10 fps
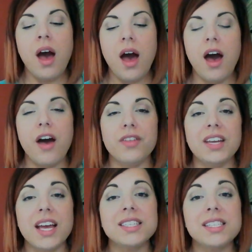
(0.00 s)
Uh, the
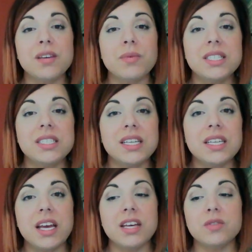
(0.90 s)
next thing we
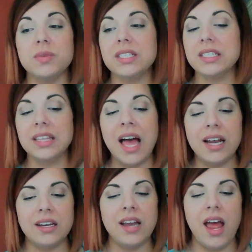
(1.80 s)
did is we did
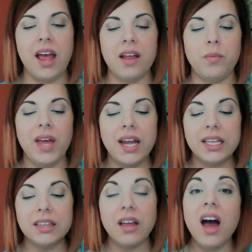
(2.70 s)
Latin, and we had
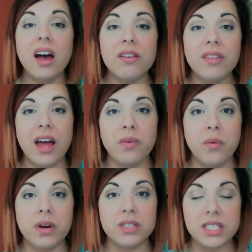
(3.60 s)
a lot of Latin
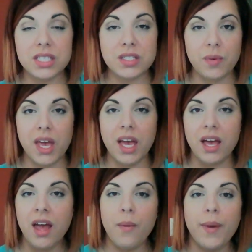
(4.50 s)
words this week.
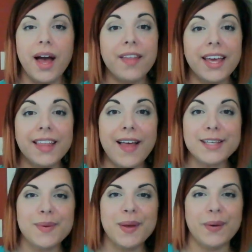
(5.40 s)
We got lucky
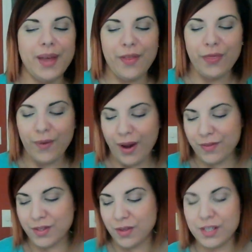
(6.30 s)
last week and only had three,
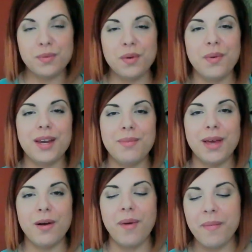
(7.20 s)
and so this week we had to
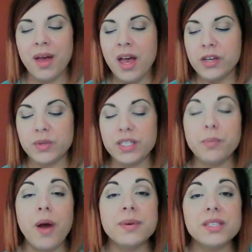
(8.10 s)
make them up. So we
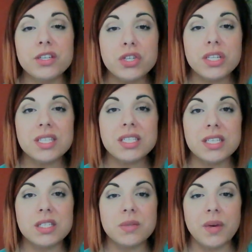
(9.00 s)
did prepositions
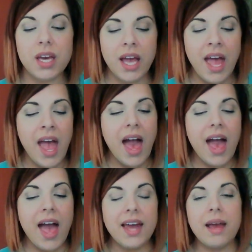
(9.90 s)
this week,
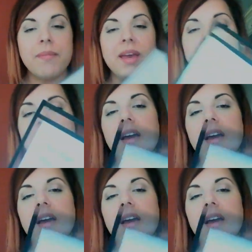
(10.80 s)
and I made